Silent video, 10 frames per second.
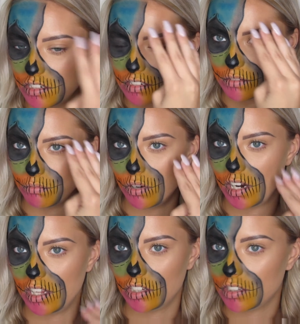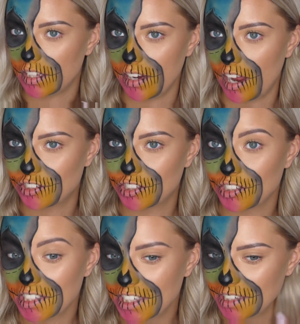is just what I look like
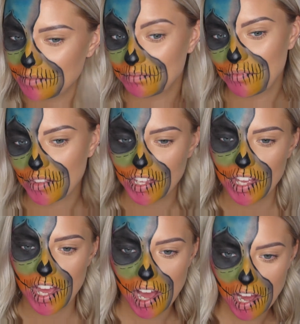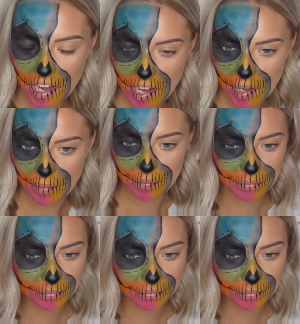naturally. But